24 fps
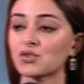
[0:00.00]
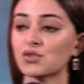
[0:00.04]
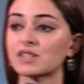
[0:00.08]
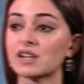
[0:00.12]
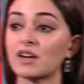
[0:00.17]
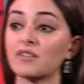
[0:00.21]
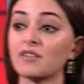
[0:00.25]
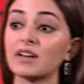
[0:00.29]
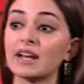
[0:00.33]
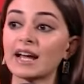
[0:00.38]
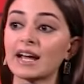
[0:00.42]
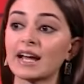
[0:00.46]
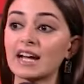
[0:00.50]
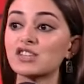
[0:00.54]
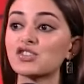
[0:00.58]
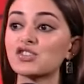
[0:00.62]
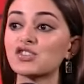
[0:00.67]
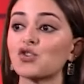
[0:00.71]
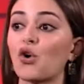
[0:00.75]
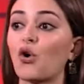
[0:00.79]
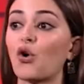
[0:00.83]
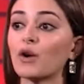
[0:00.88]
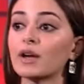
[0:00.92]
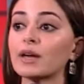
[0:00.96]
it's hmm. never like I
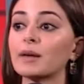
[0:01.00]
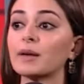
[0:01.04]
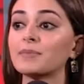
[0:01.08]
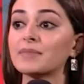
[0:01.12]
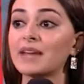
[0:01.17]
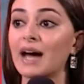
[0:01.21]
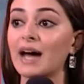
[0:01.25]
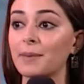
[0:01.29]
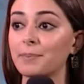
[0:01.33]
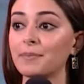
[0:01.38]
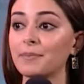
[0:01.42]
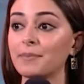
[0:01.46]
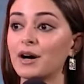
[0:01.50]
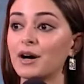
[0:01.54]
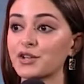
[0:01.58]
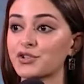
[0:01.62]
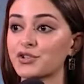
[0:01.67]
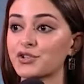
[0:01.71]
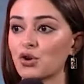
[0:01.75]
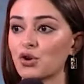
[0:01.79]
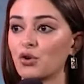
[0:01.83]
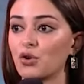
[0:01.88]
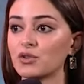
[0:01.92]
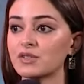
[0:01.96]
saw him that
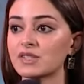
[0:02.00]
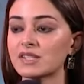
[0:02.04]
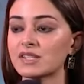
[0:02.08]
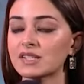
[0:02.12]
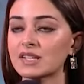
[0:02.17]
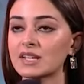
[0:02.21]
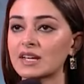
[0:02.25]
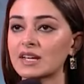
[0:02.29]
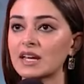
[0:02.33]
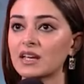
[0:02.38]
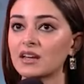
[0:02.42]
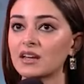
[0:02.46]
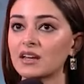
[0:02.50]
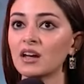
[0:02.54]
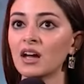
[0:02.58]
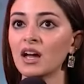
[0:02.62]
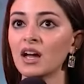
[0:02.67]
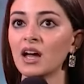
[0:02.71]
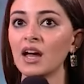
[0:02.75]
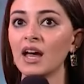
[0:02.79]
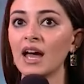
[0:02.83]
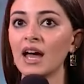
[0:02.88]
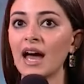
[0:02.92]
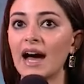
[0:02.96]
much on screen.
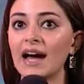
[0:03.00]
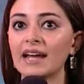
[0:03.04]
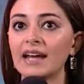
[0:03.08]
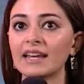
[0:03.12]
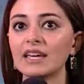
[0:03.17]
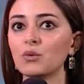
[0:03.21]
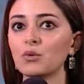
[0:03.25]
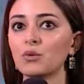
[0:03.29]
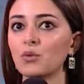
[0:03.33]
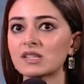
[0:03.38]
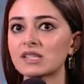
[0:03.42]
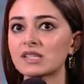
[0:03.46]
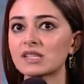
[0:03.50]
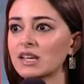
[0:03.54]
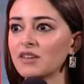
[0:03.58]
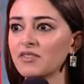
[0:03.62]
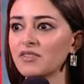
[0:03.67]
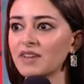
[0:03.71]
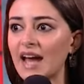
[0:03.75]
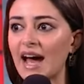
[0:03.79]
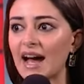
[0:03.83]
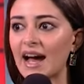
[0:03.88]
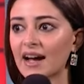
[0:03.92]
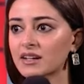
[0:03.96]
And he wasn't
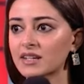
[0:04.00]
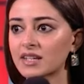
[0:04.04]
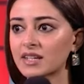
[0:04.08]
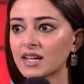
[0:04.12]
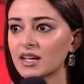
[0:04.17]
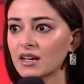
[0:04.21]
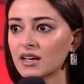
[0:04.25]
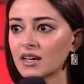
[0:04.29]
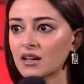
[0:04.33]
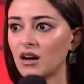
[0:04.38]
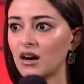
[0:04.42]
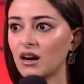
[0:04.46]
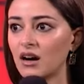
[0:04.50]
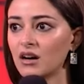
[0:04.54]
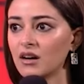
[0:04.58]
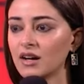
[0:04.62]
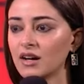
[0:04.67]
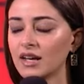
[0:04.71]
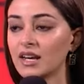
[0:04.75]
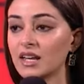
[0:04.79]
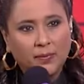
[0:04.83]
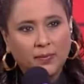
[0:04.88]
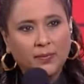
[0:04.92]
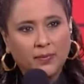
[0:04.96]
even acting uh,
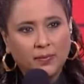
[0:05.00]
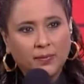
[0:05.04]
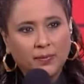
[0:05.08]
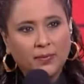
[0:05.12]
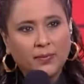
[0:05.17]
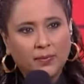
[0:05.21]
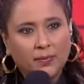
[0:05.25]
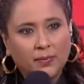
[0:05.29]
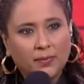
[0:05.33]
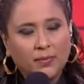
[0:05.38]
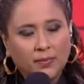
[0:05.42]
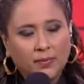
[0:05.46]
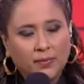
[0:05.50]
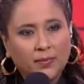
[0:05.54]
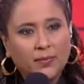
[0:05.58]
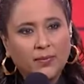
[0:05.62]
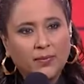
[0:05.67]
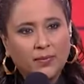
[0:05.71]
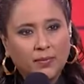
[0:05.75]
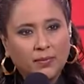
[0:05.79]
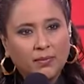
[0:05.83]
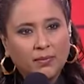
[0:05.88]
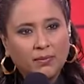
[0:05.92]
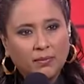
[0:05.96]
in Hindi films as
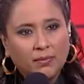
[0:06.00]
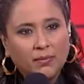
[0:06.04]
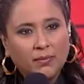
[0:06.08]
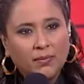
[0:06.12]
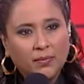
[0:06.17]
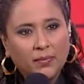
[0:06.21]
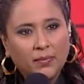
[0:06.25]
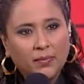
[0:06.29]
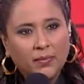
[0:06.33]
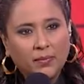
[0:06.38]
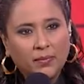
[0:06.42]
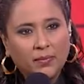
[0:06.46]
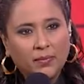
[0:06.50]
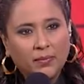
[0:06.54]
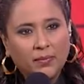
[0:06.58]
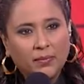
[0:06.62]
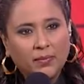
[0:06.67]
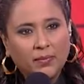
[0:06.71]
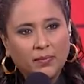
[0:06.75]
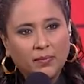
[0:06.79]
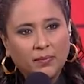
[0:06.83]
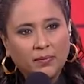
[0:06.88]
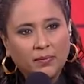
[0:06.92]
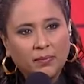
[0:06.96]
much when I was growing
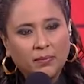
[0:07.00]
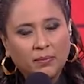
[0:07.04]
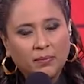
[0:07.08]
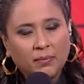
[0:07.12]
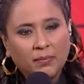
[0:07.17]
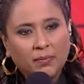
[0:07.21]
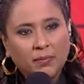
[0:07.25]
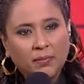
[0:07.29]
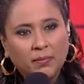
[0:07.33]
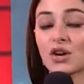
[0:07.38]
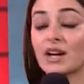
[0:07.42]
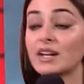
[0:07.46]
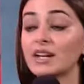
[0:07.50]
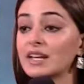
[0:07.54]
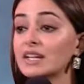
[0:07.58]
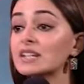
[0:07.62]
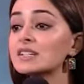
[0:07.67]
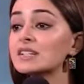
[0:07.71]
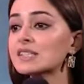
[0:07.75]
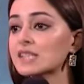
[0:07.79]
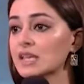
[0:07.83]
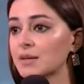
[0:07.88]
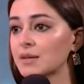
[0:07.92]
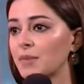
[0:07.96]
up. Uh, so I
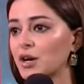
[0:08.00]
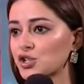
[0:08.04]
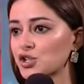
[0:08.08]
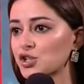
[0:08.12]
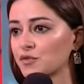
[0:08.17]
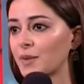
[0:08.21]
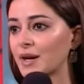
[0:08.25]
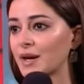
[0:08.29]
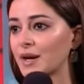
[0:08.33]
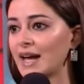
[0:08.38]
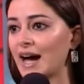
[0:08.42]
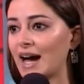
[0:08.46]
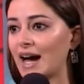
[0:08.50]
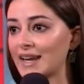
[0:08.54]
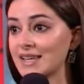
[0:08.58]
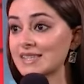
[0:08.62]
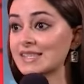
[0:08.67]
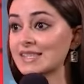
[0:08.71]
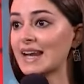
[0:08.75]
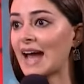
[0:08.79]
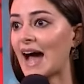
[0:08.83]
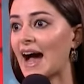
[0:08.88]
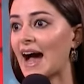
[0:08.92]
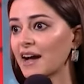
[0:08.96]
didn't see much of my dad as
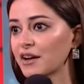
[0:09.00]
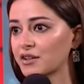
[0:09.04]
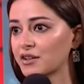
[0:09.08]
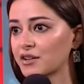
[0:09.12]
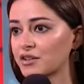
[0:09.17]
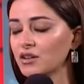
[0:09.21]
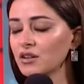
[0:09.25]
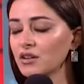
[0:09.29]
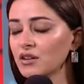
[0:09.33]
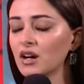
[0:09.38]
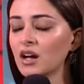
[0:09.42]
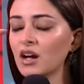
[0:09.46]
an actor.